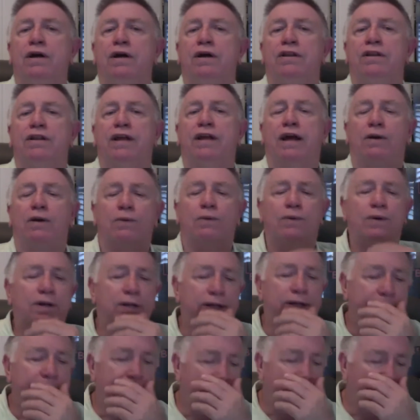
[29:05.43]
That
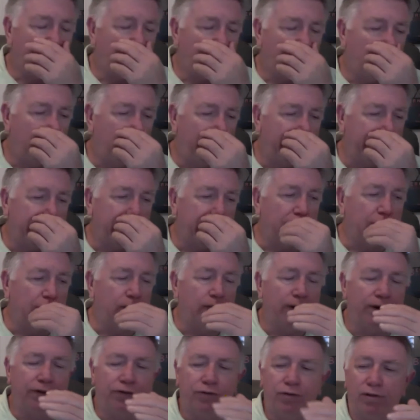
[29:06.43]
really quick,
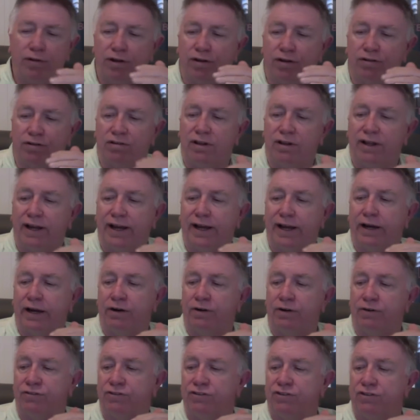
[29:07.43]
going through those
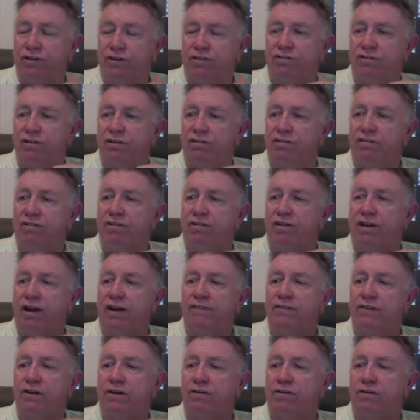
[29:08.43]
layers just to see if
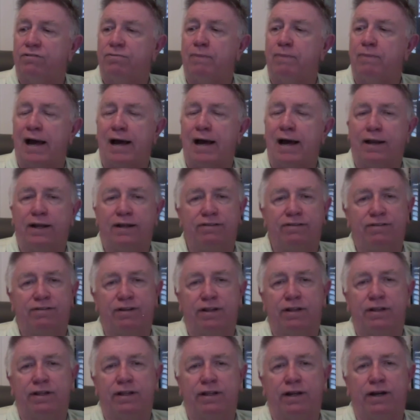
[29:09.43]
there's balance
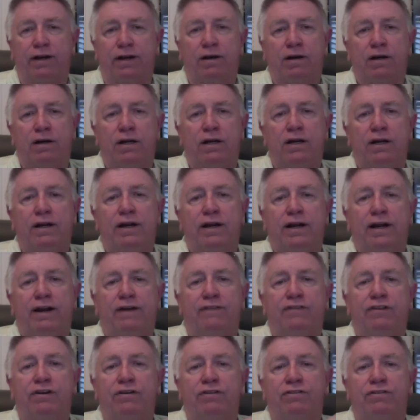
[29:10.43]
in there. If
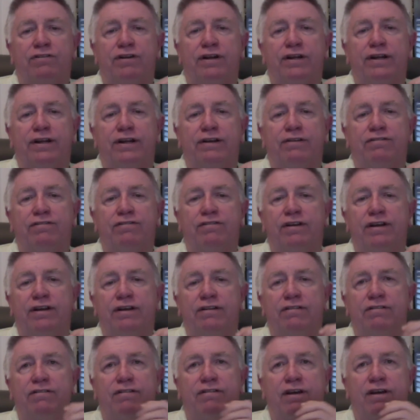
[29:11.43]
there's any
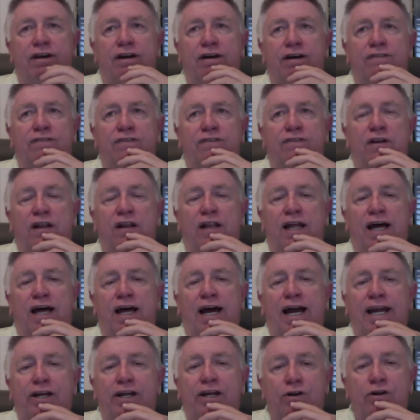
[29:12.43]
sense of
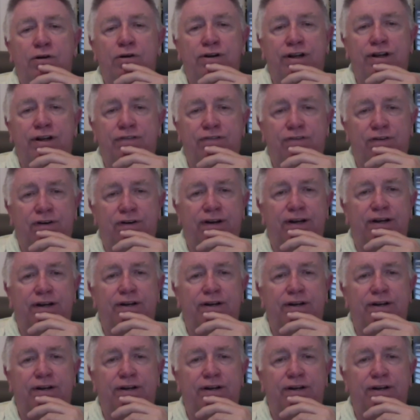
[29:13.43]
like or different.